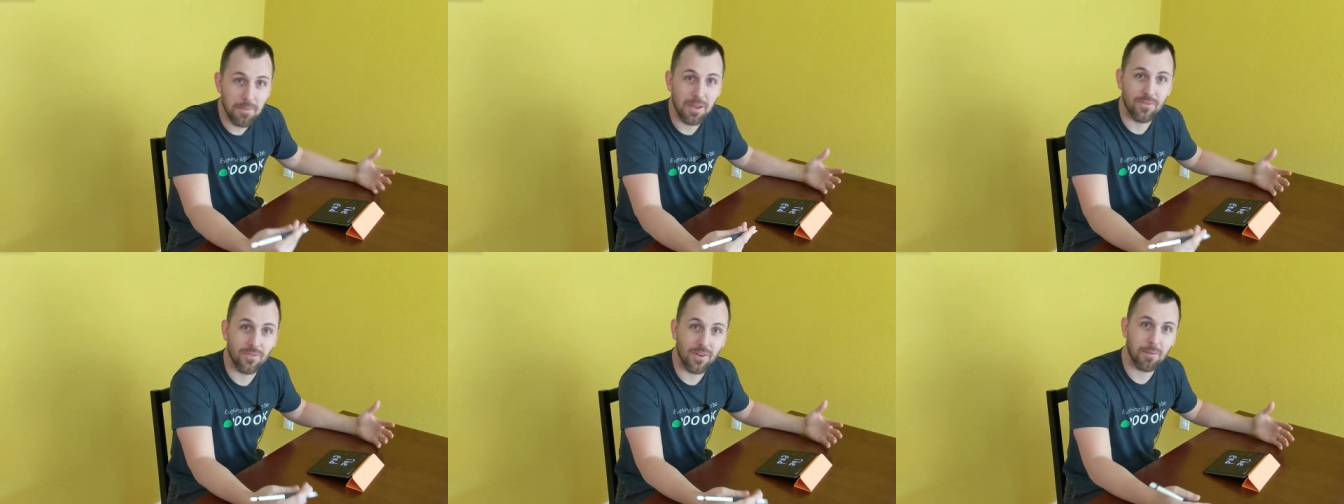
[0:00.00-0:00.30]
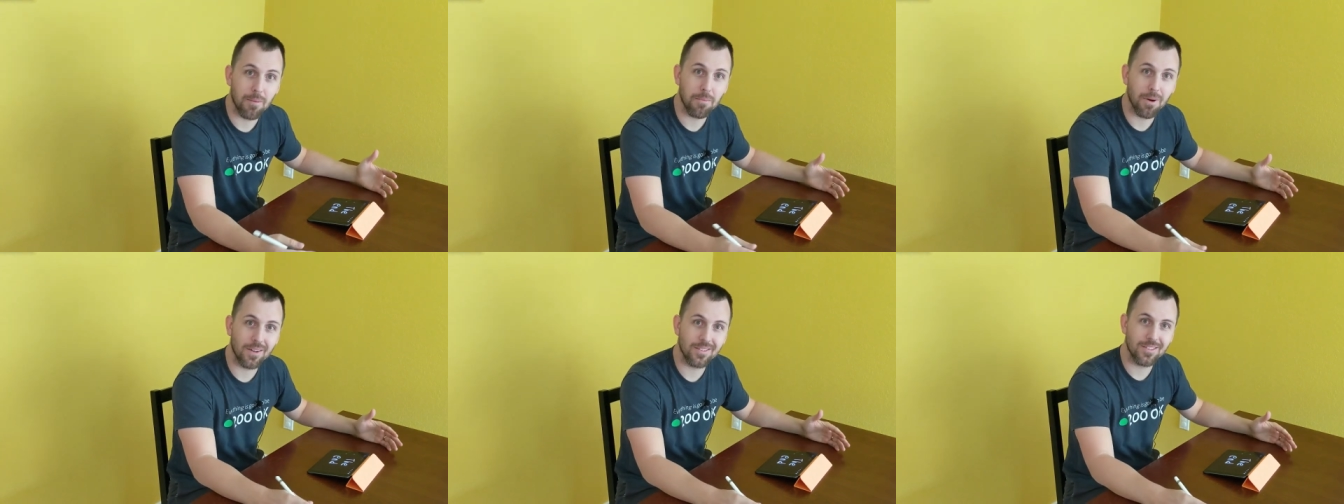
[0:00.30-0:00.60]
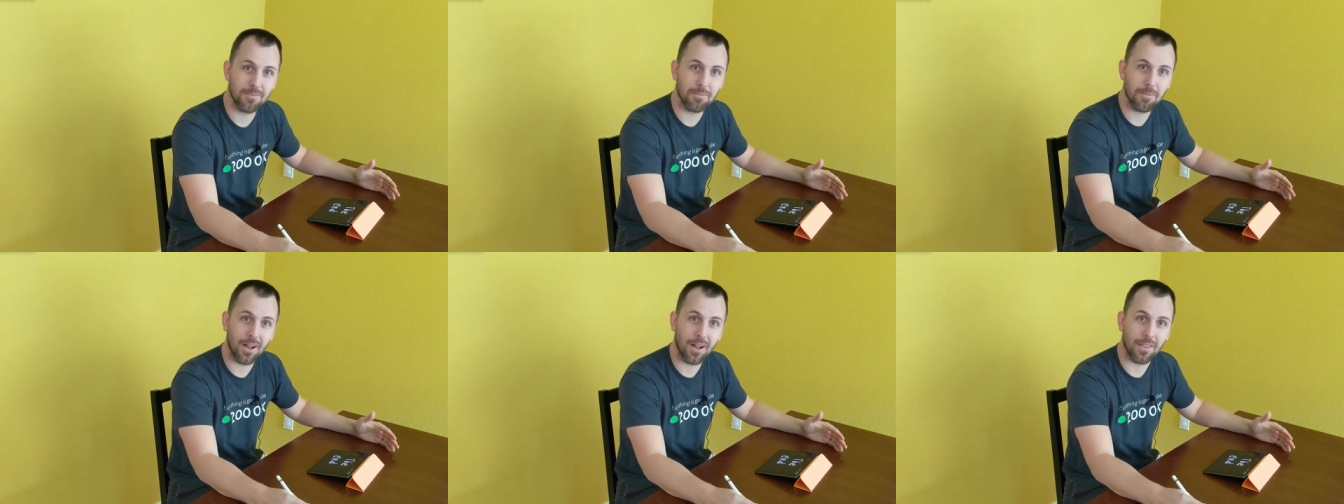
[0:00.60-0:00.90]
me five
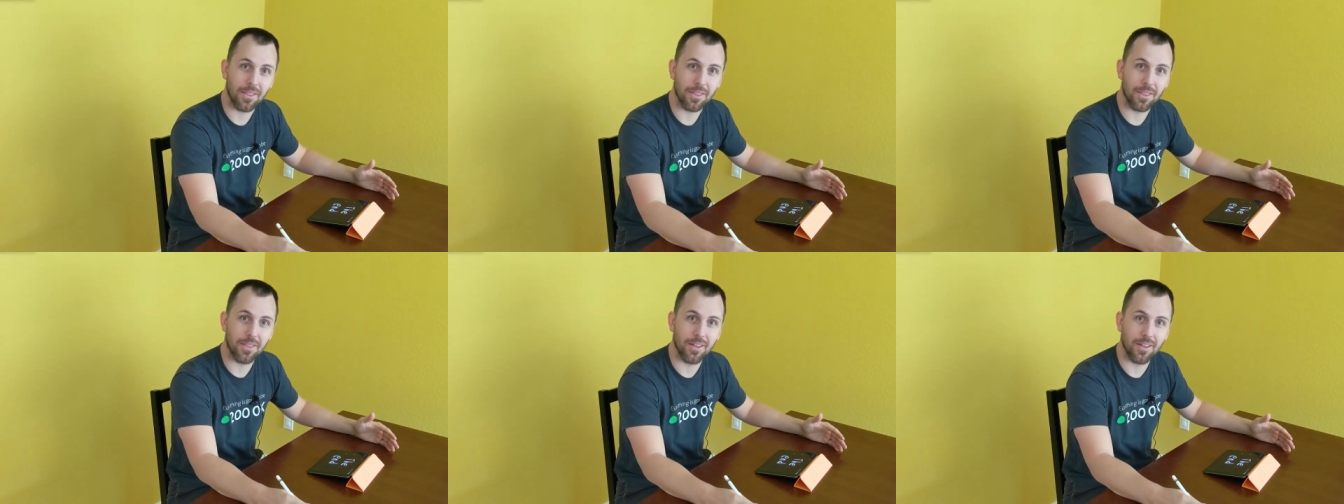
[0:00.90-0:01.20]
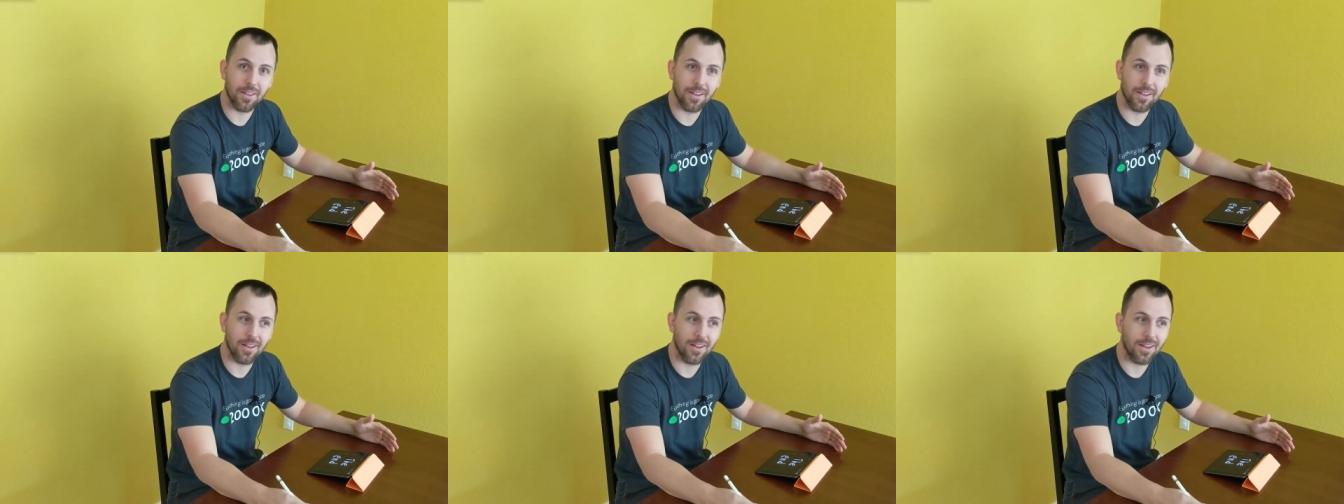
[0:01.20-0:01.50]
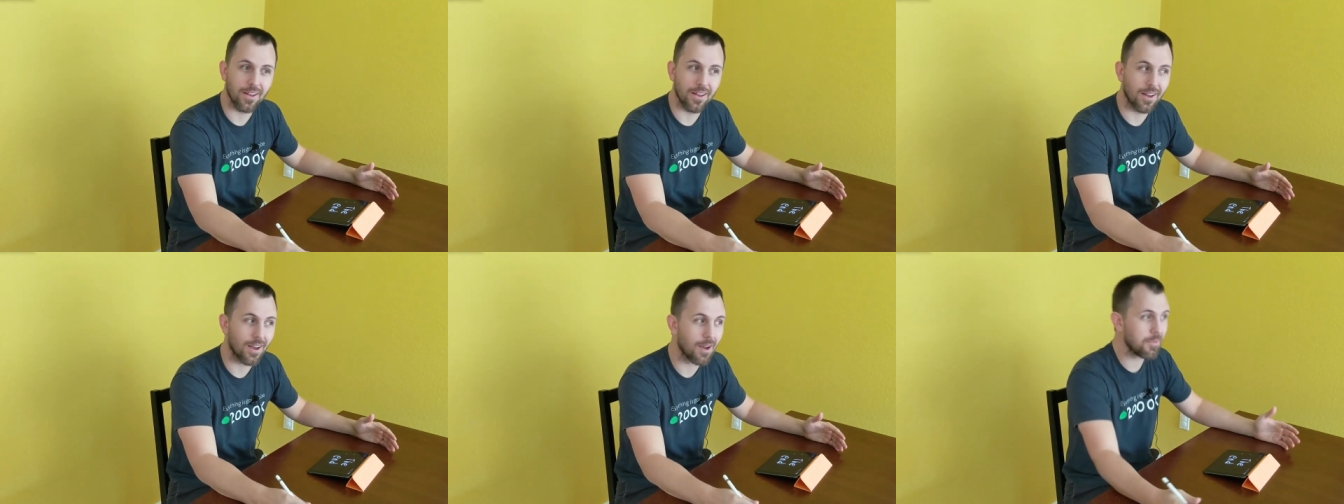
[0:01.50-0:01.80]
bucks a month.
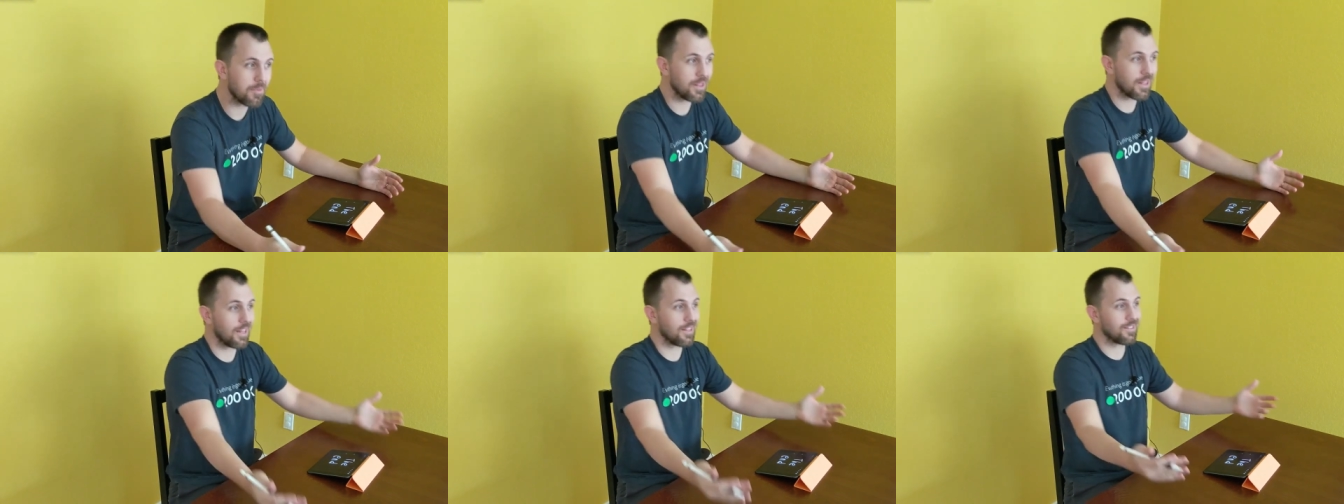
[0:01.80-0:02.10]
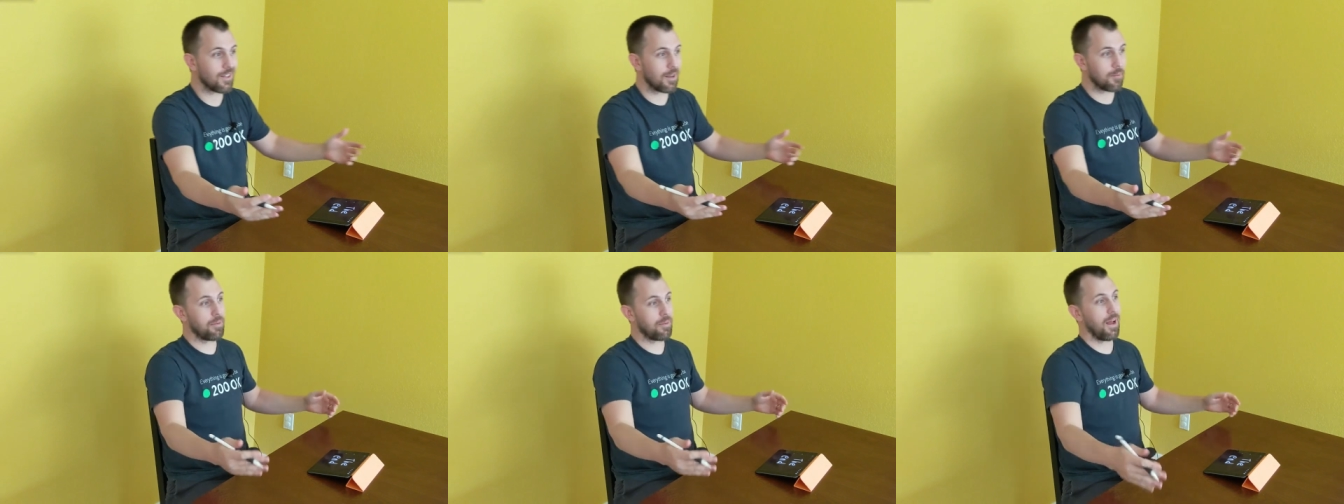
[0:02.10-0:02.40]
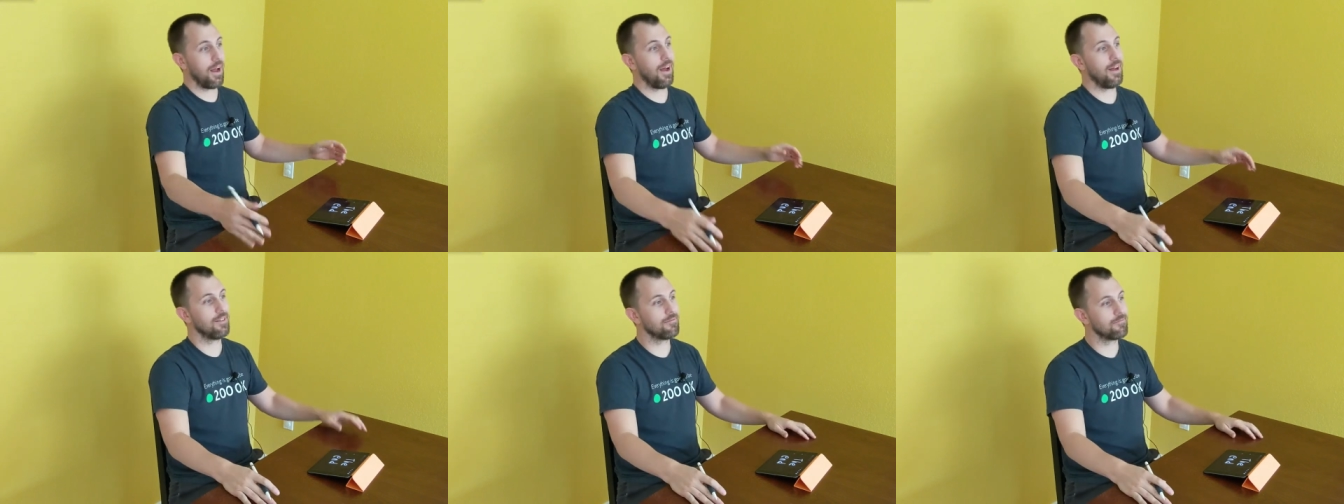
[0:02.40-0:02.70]
I mean, that's not
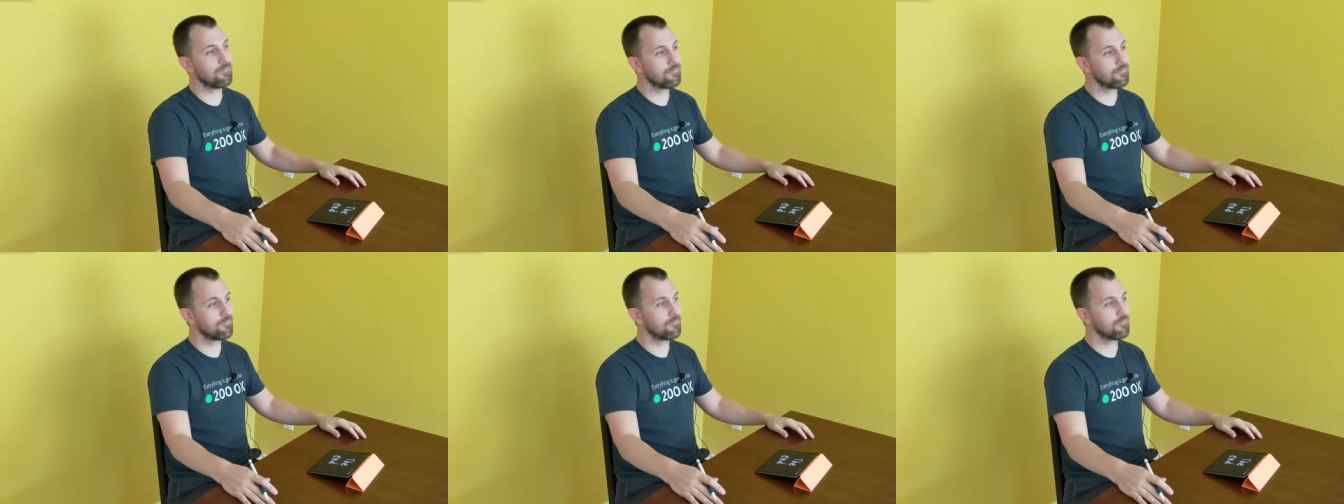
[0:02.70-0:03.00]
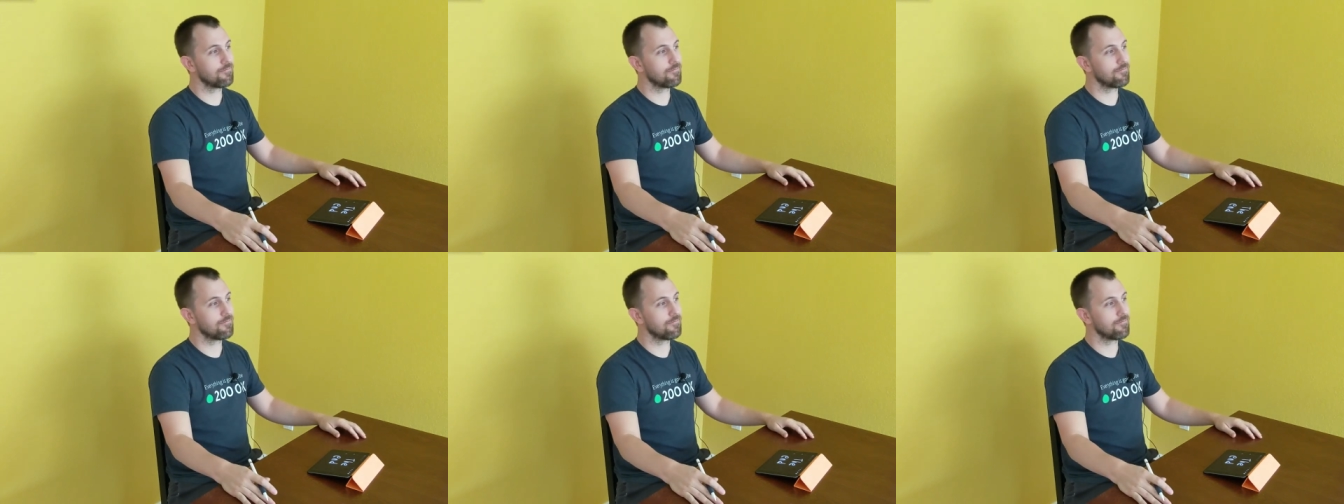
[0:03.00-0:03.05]
bad.